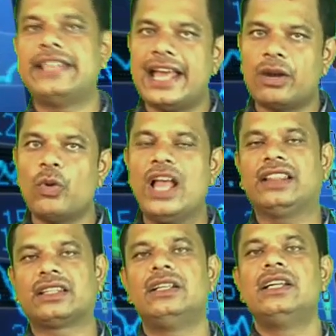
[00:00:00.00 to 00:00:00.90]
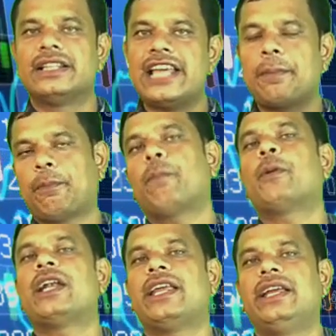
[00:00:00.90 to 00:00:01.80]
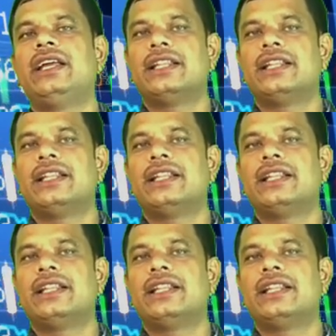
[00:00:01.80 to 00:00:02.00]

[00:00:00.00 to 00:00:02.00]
their wealth, their property,